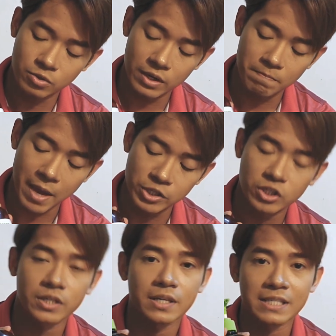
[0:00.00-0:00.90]
So it
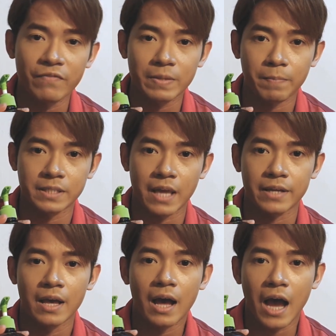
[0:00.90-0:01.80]
mentioned 70%
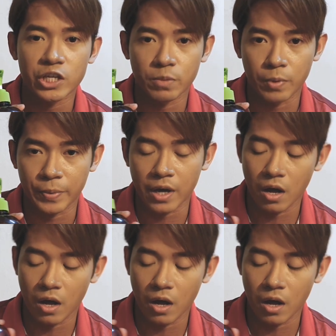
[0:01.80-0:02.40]
isopropyl